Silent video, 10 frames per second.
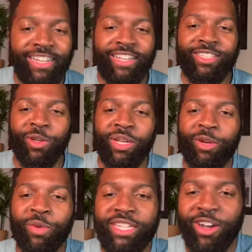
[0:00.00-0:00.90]
So here
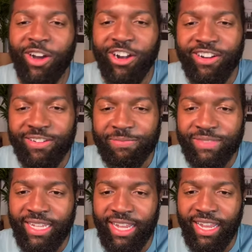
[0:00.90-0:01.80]
we are
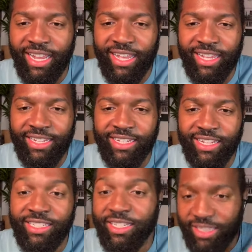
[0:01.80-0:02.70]
and uh,
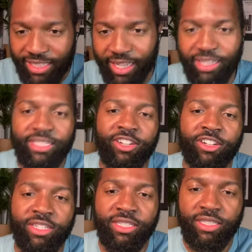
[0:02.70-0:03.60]
Duchess Hell is here.
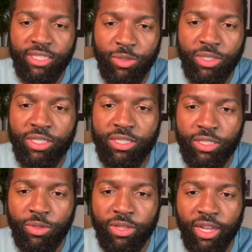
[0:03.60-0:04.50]
Good to see you. Good to see
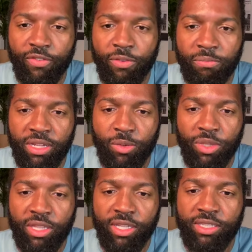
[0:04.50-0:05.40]
you. Thank you for being
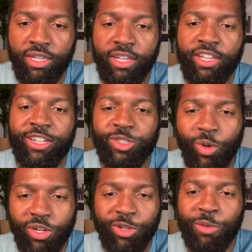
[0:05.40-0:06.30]
with us.
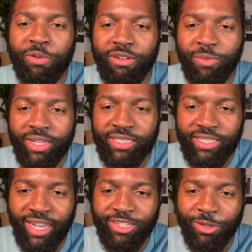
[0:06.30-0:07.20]
Jordan Cooper NYC.
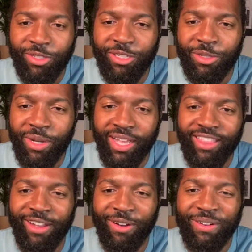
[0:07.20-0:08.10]
I know you.
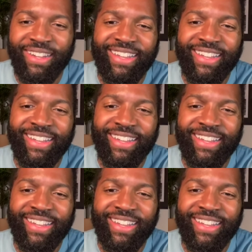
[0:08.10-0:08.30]
Hello.